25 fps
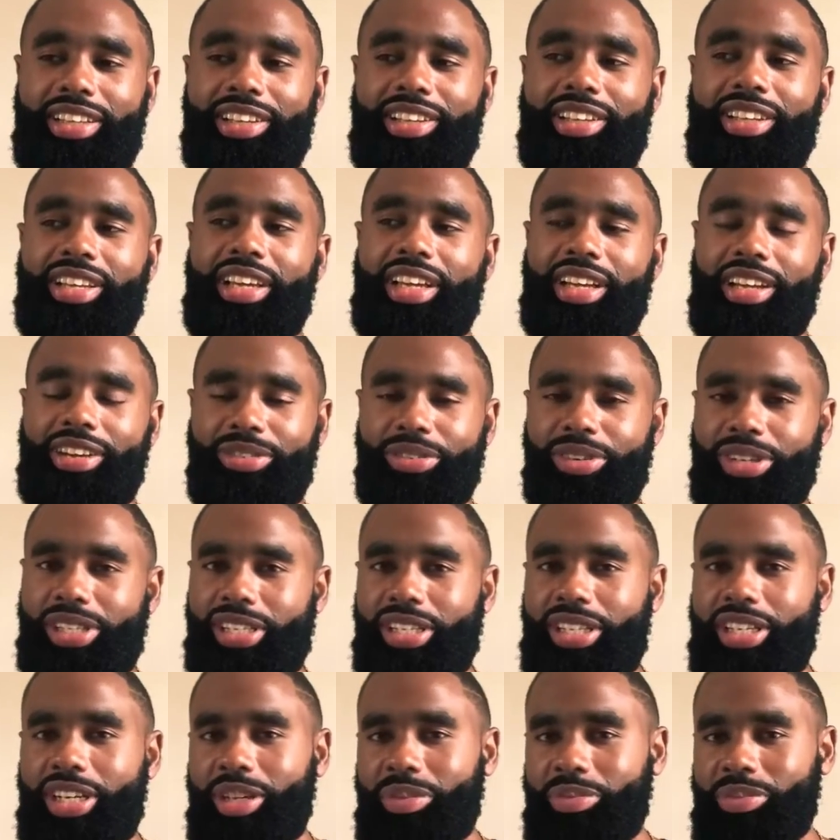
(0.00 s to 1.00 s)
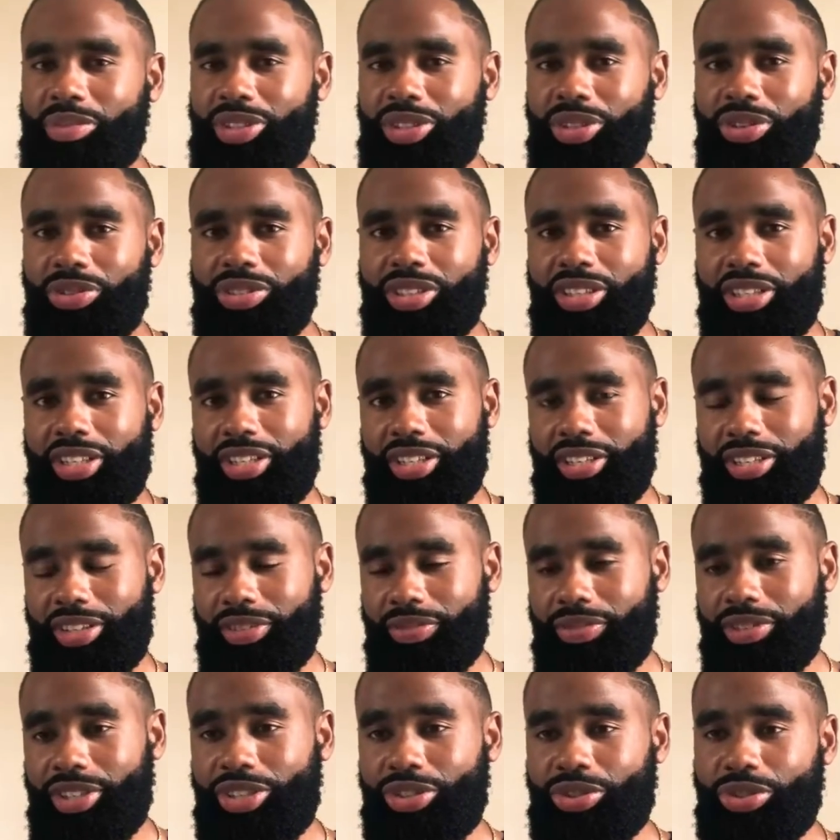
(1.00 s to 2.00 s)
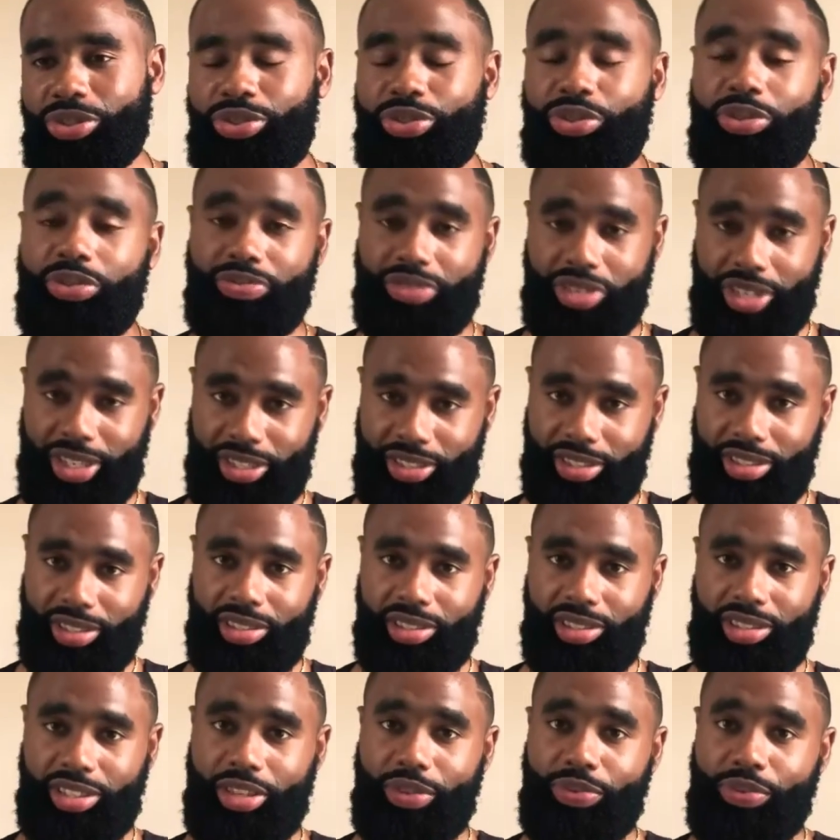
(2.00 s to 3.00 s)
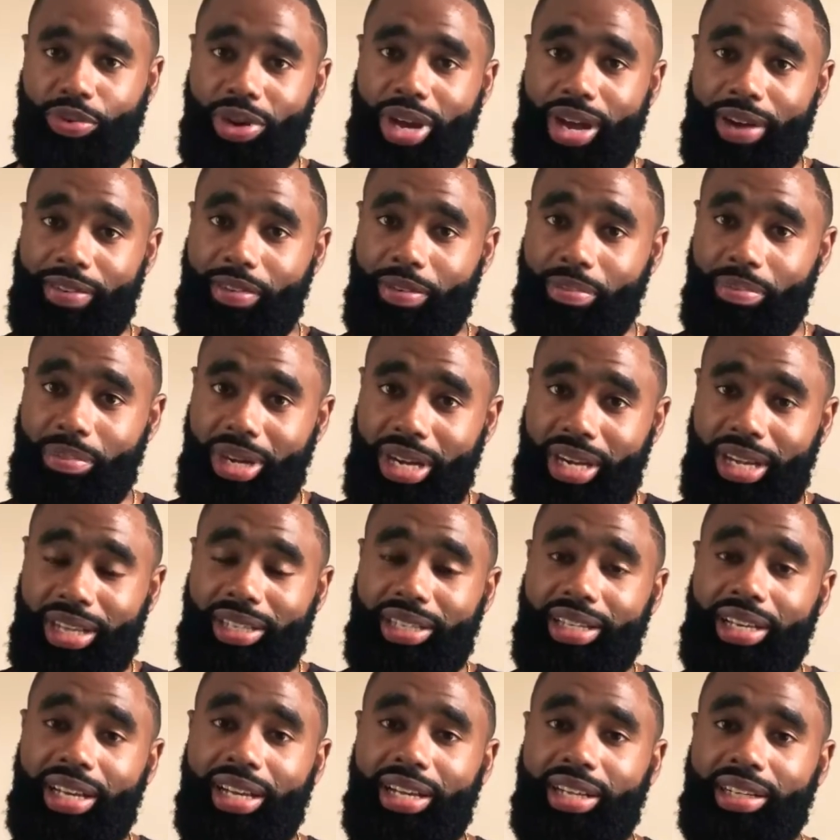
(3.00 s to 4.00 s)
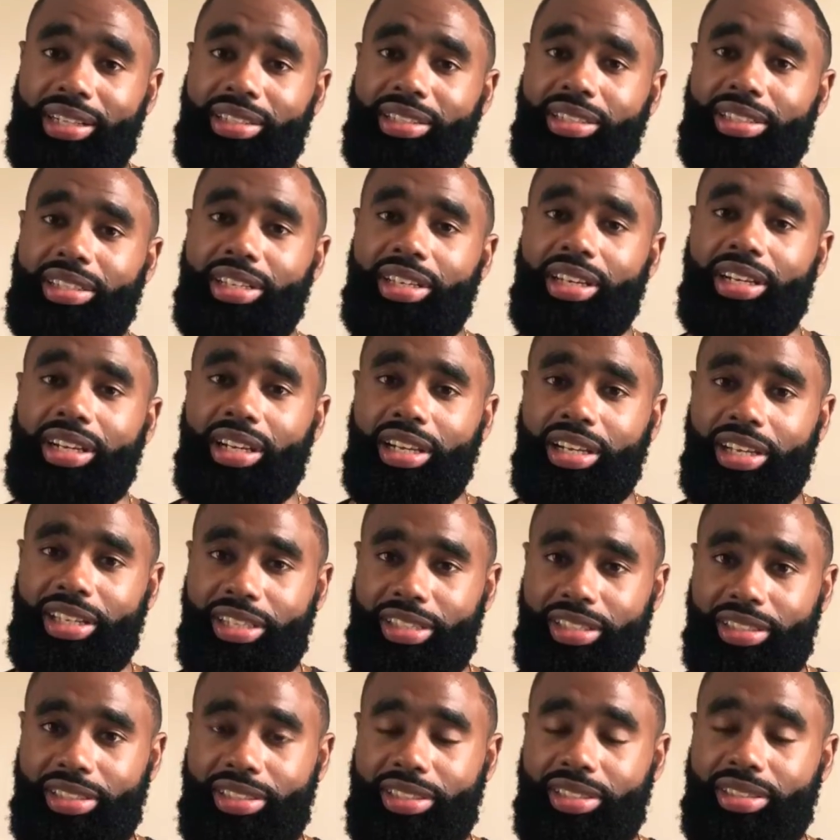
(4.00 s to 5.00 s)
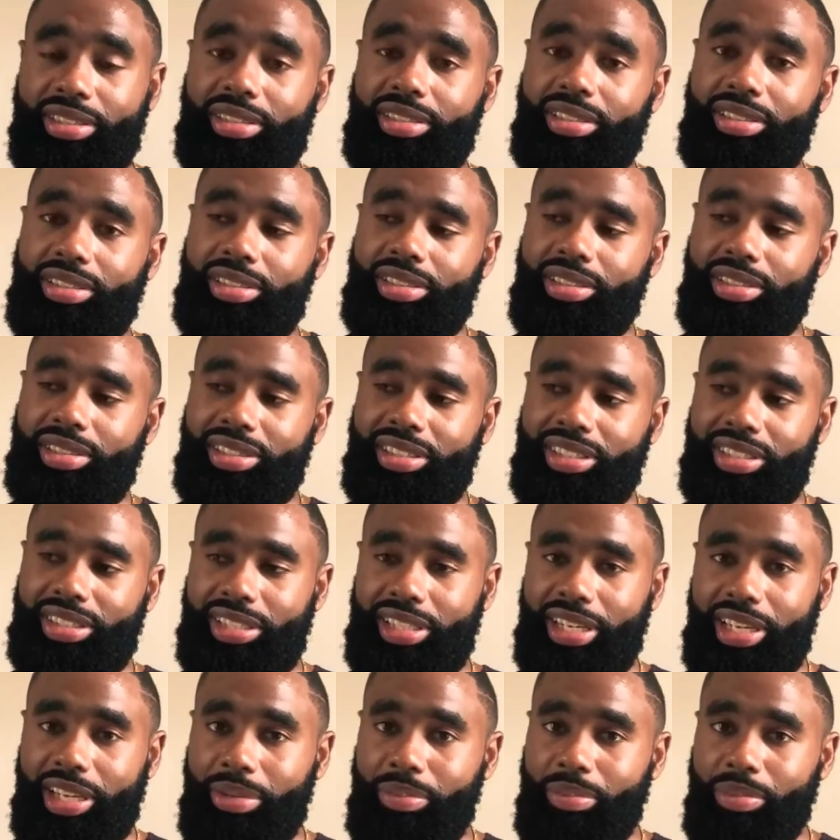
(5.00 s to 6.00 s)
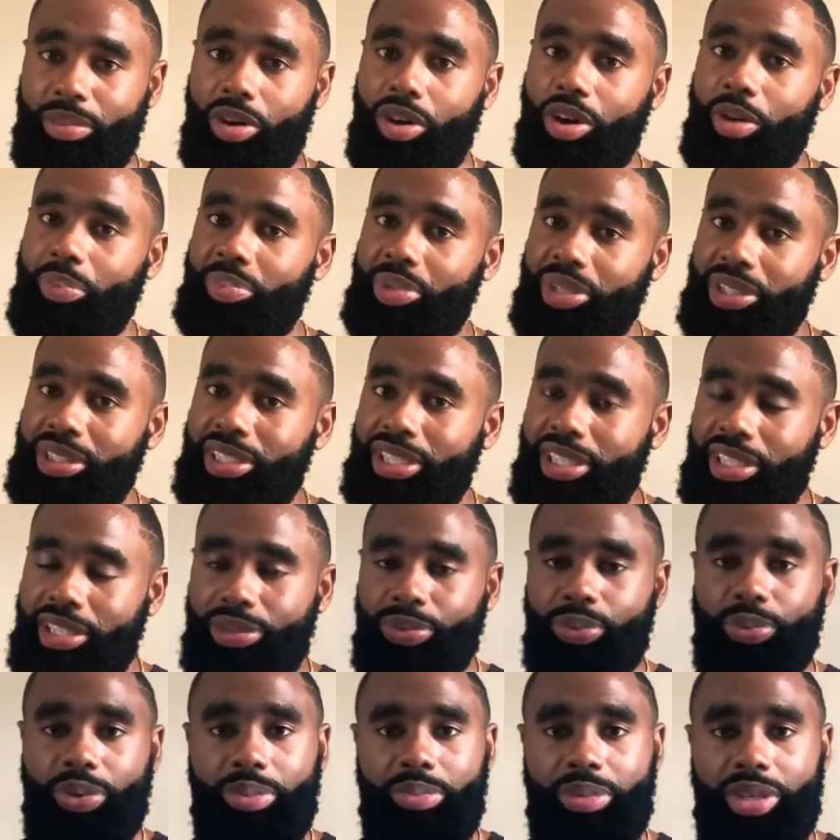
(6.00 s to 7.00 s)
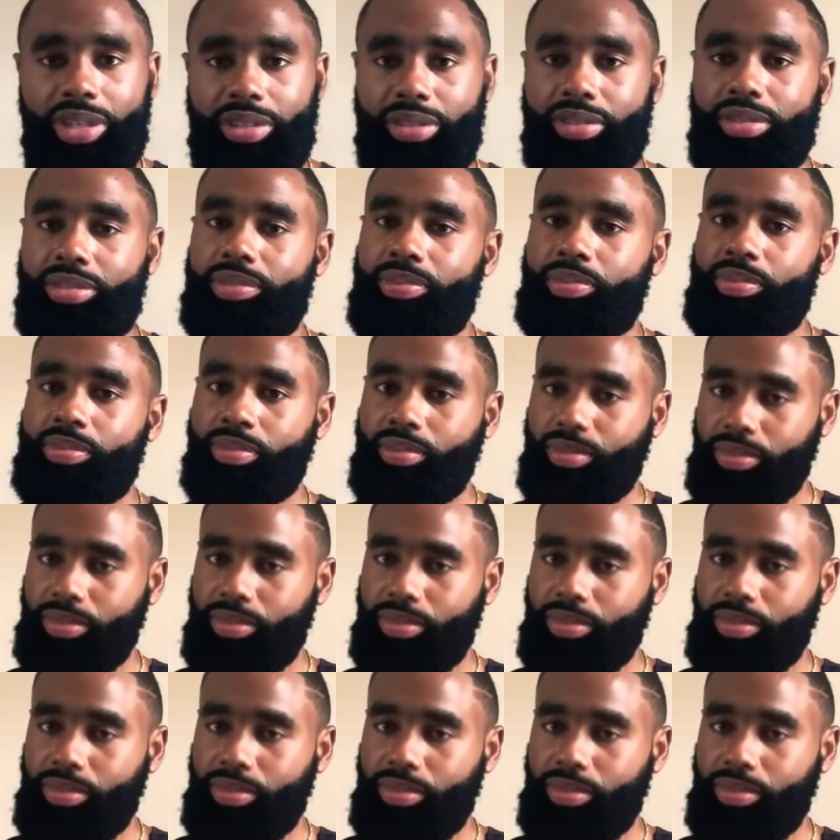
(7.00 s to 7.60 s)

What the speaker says: it really comes down to the individual. So for instance, if you have a man that likes slim or petite women,